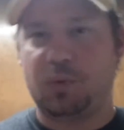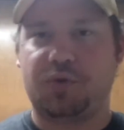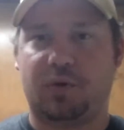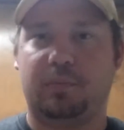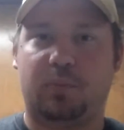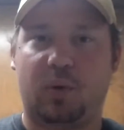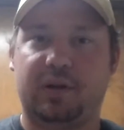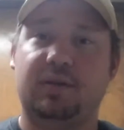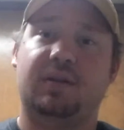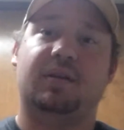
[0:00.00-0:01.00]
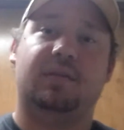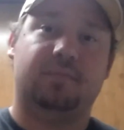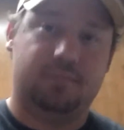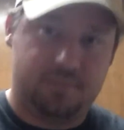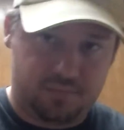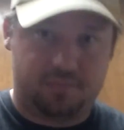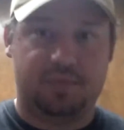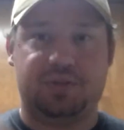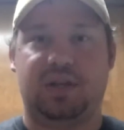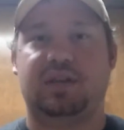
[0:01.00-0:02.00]
to a certain point,
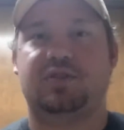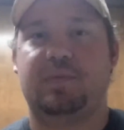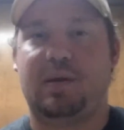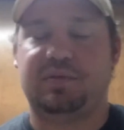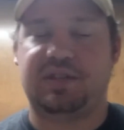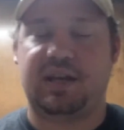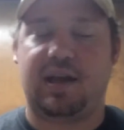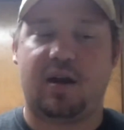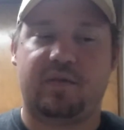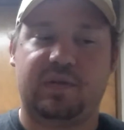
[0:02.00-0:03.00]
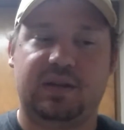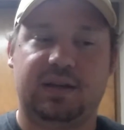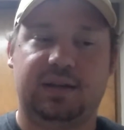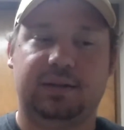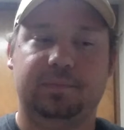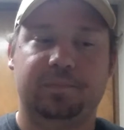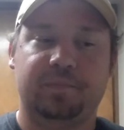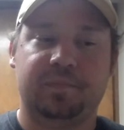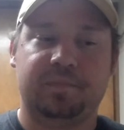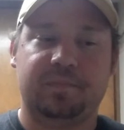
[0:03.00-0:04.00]
the states should be able to take care of it,
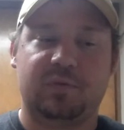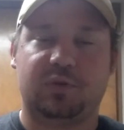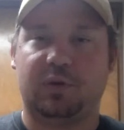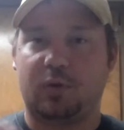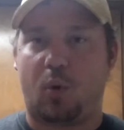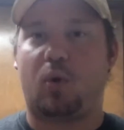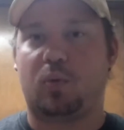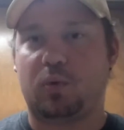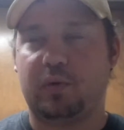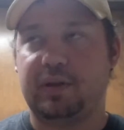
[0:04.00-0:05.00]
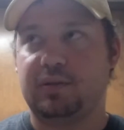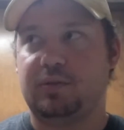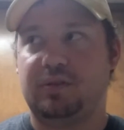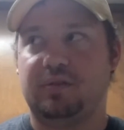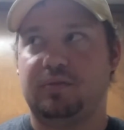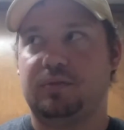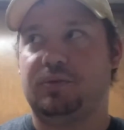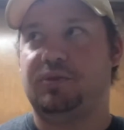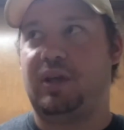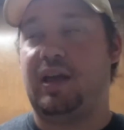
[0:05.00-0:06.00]
certain court rulings
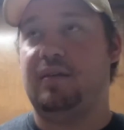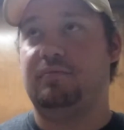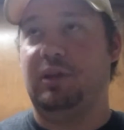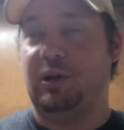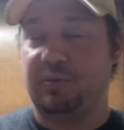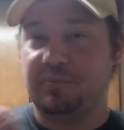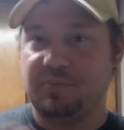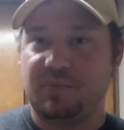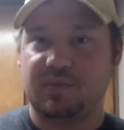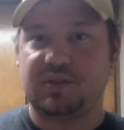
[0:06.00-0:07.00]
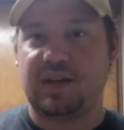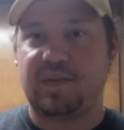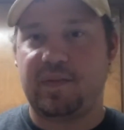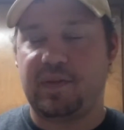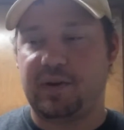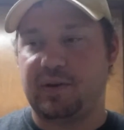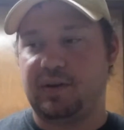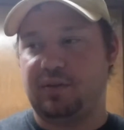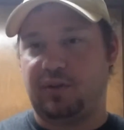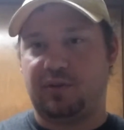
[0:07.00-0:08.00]
say, you know, state that
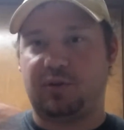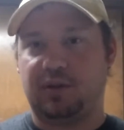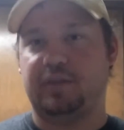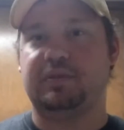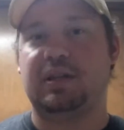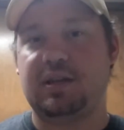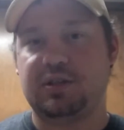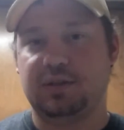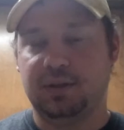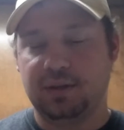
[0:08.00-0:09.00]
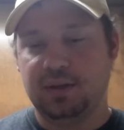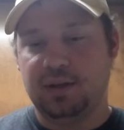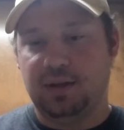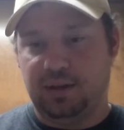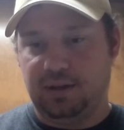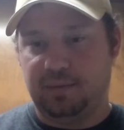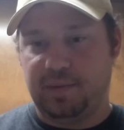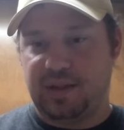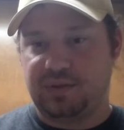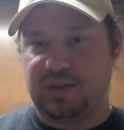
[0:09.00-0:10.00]
there is a certain limitation
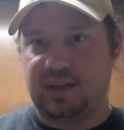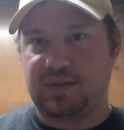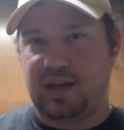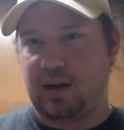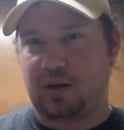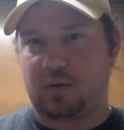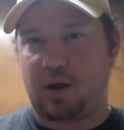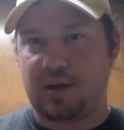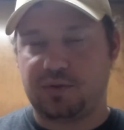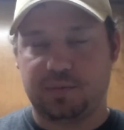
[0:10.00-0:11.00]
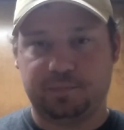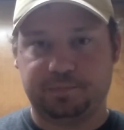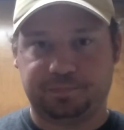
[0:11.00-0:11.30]
that states cannot cross.